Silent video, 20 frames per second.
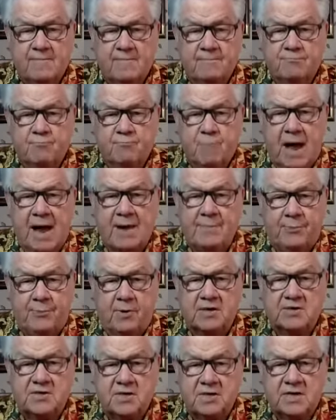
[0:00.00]
my
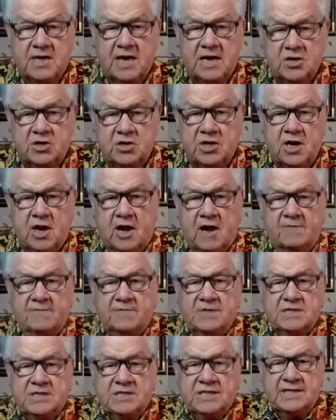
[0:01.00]
presentation of
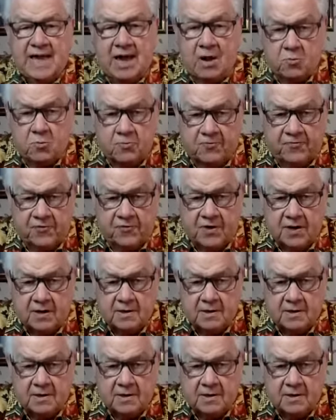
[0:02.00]
self